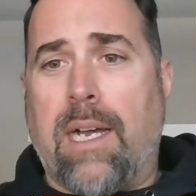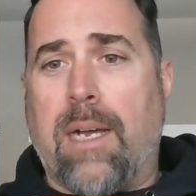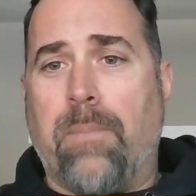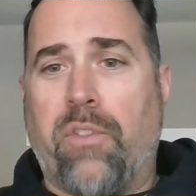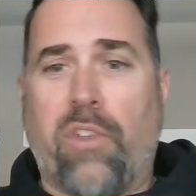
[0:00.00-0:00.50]

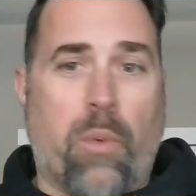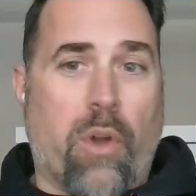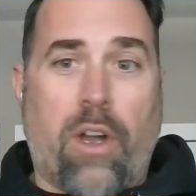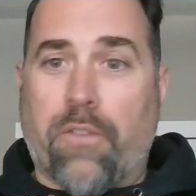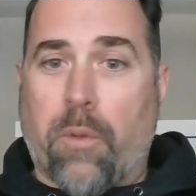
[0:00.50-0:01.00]
So we're
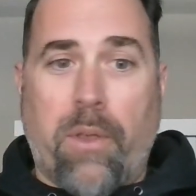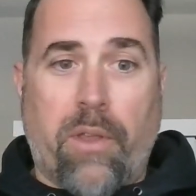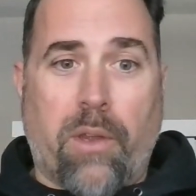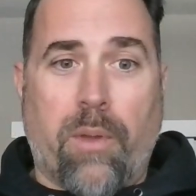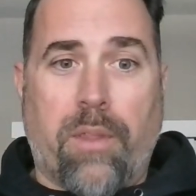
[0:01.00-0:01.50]
all
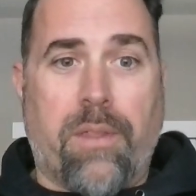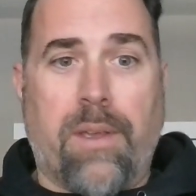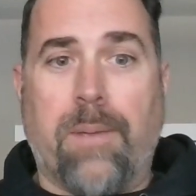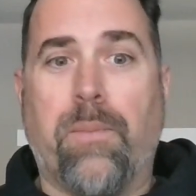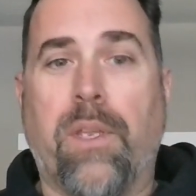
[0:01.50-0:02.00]
familiar with,
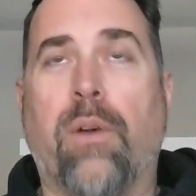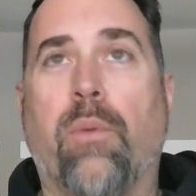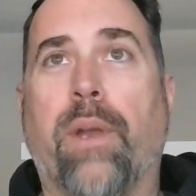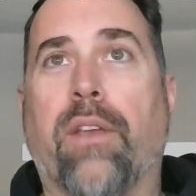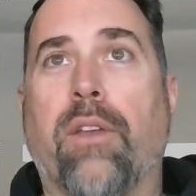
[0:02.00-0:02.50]

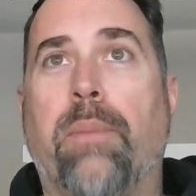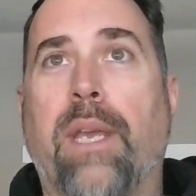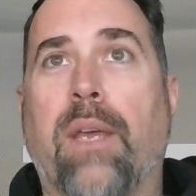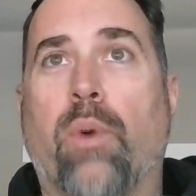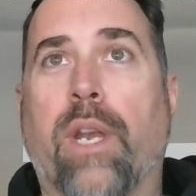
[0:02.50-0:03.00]
what it could
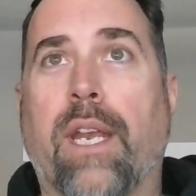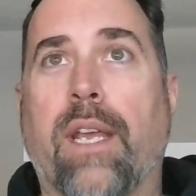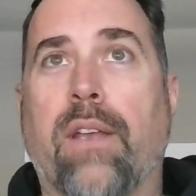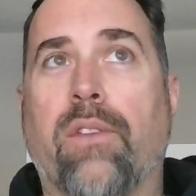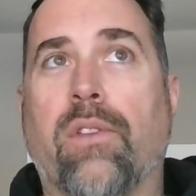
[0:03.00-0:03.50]
be and what it
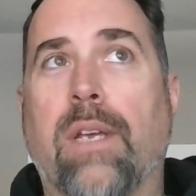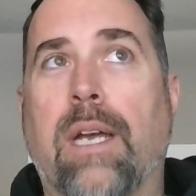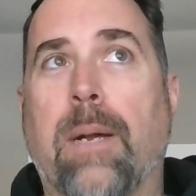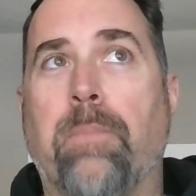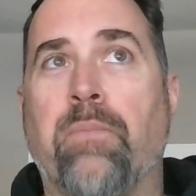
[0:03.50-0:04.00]
is.
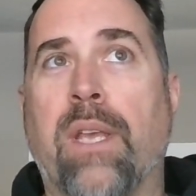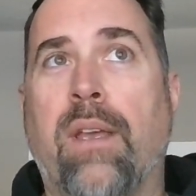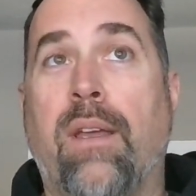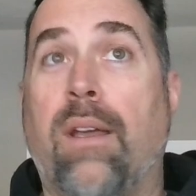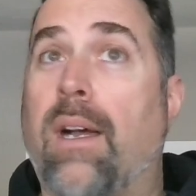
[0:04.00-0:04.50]

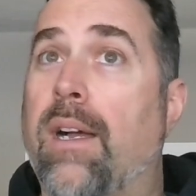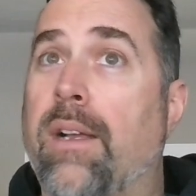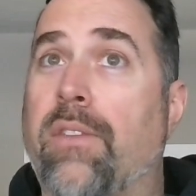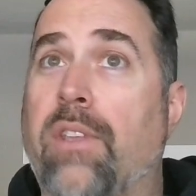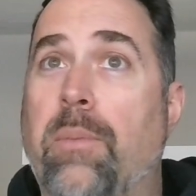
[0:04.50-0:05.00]

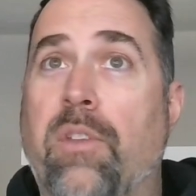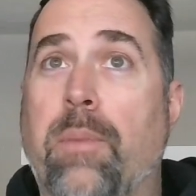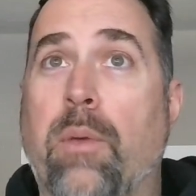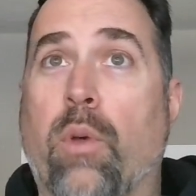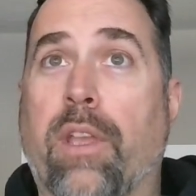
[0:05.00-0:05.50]
It seems to
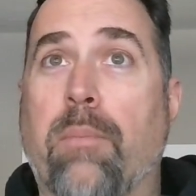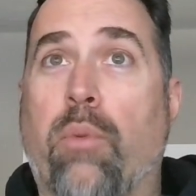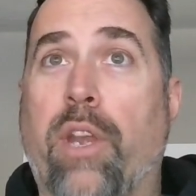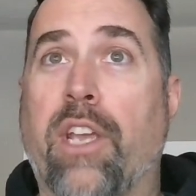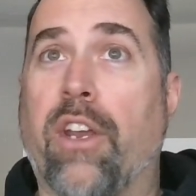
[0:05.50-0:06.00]
be working
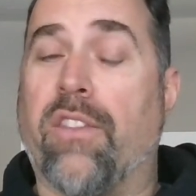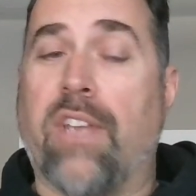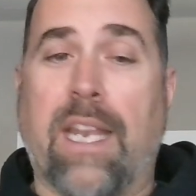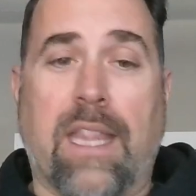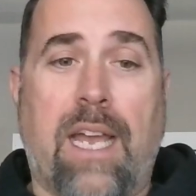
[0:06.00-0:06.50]
pretty good. It's
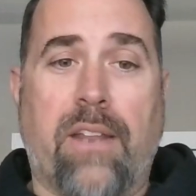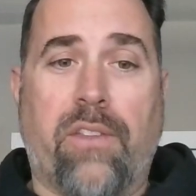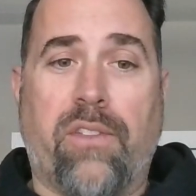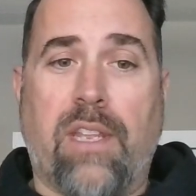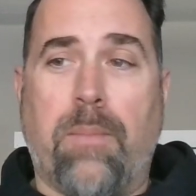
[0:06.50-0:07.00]
got a lot of
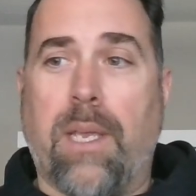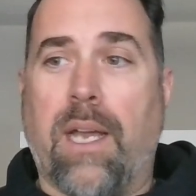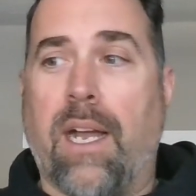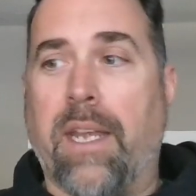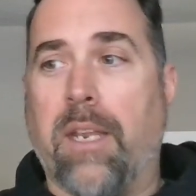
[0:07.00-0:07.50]
steam
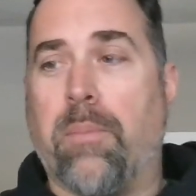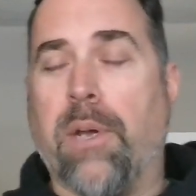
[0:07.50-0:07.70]
behind it.